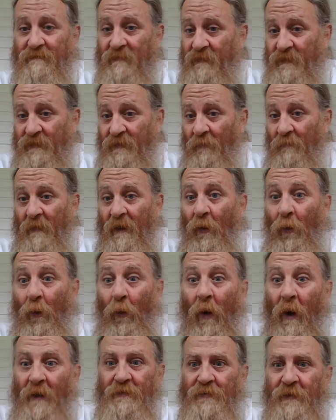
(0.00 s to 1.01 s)
It don't matter
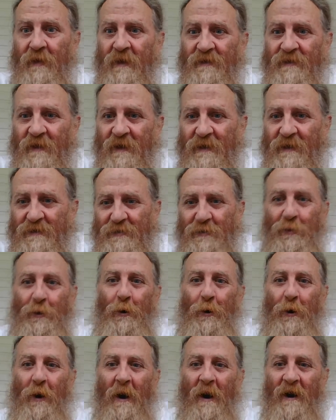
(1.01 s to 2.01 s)
what translation
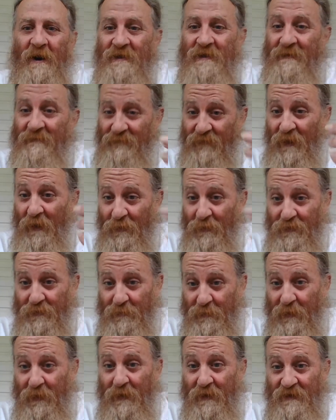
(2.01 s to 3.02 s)
you got the Holy
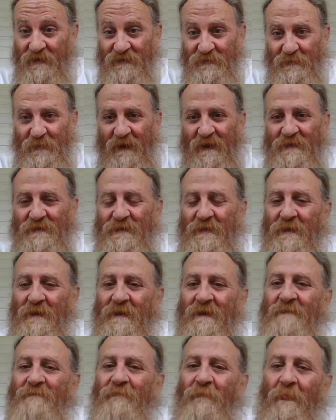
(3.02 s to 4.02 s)
Spirit can speak to
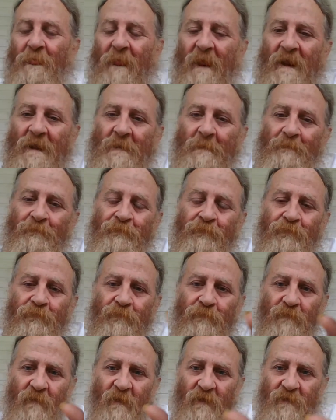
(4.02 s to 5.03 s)
you.
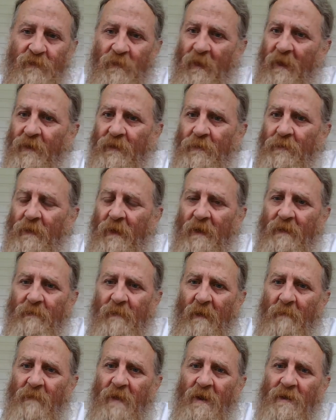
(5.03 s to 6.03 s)
So I don't. I,
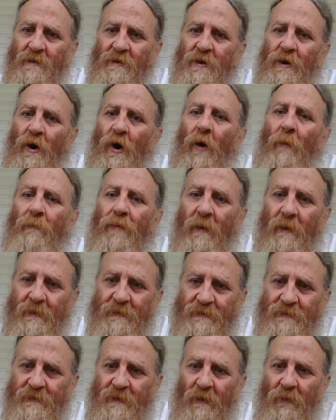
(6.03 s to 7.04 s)
am not a cult
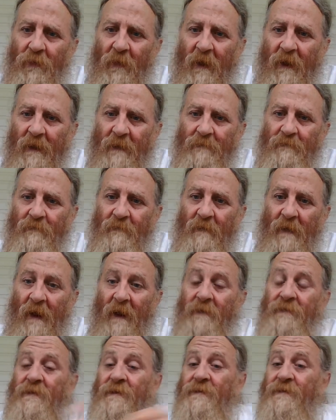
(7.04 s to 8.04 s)
person on that.
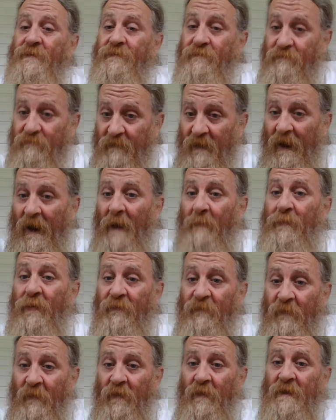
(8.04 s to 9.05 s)
I just I
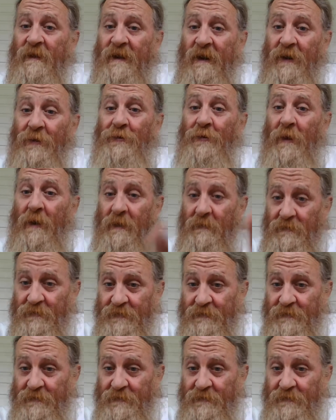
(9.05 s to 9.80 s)
prefer a King James.